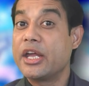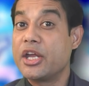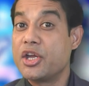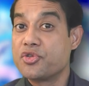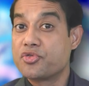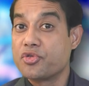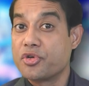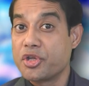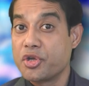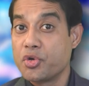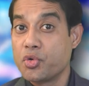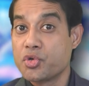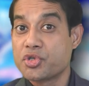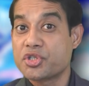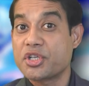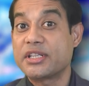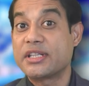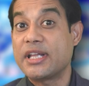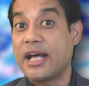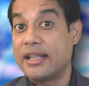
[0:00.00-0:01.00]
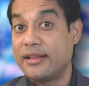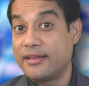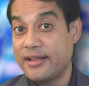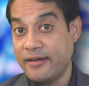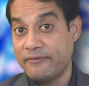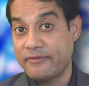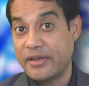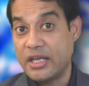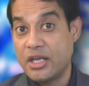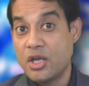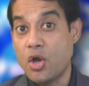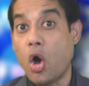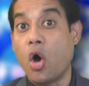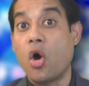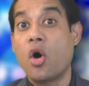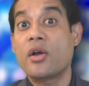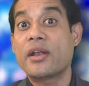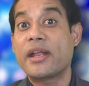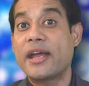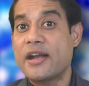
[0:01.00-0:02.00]
introduced the levy
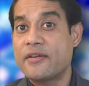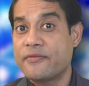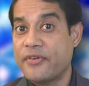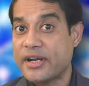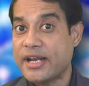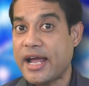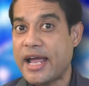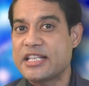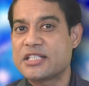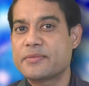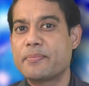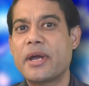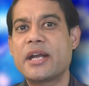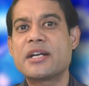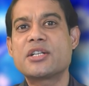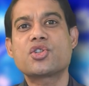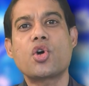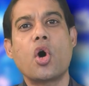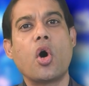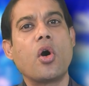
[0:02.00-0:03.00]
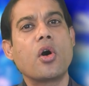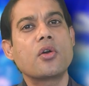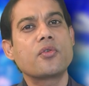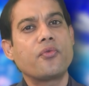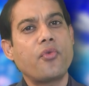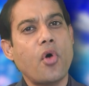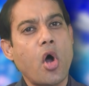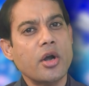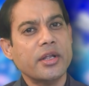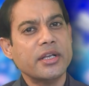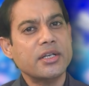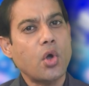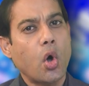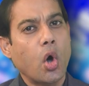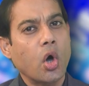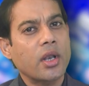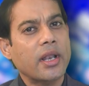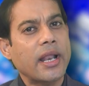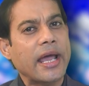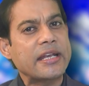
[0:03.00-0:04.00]
on advertisements on foreign
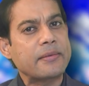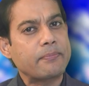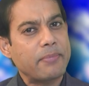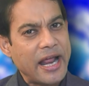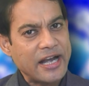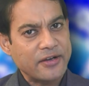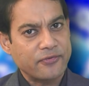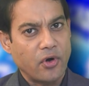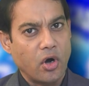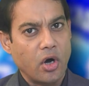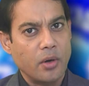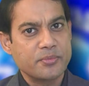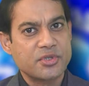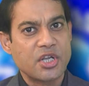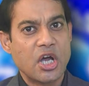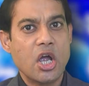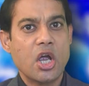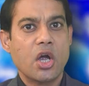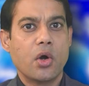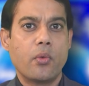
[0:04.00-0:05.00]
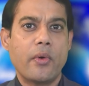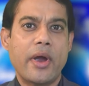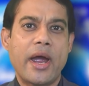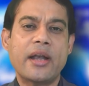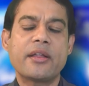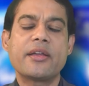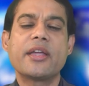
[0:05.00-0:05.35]
online platforms, where